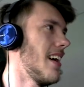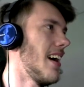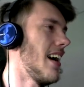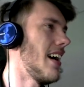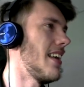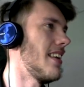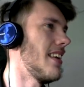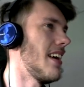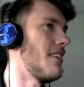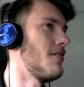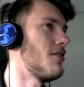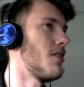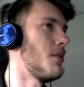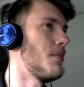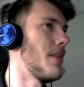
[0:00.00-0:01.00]
and then
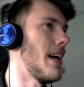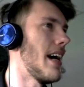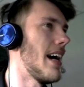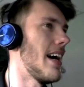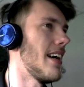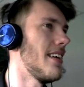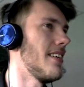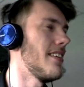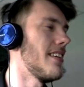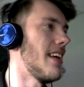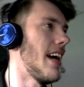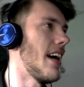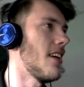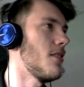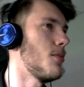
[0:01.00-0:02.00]
from there you can
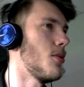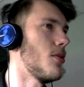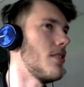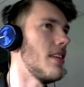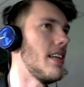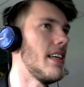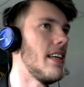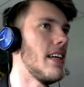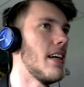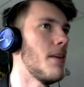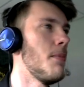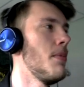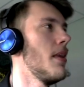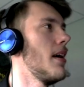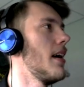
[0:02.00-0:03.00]
export it here.
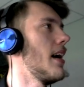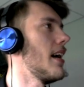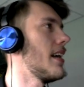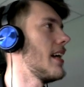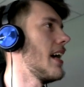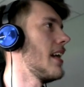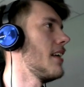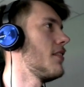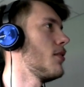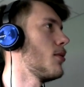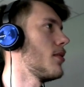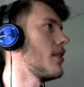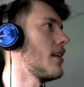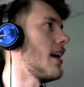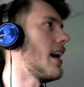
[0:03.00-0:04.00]
Again, if you
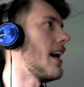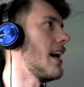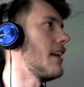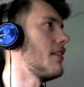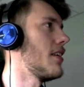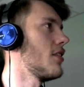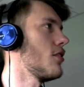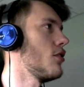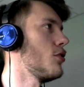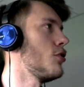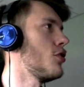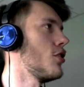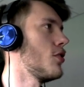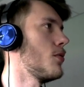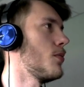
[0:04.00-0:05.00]
wanted a higher
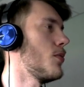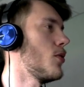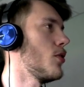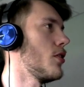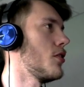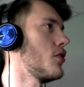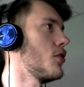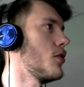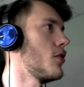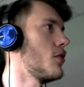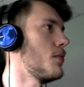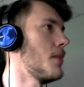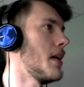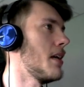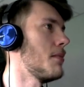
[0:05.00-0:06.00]
resolution, all you do is
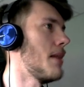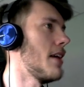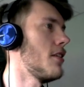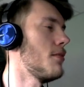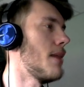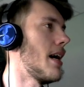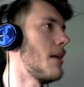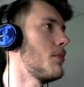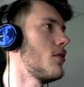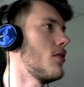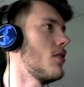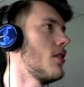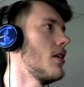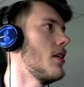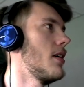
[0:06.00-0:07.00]
bake mesh maps,
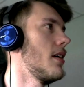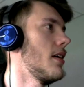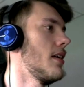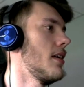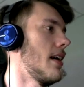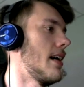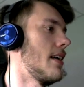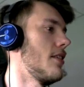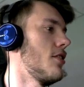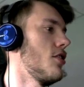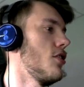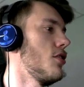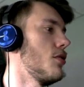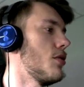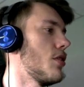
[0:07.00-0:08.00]
and
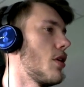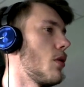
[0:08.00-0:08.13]
you'd go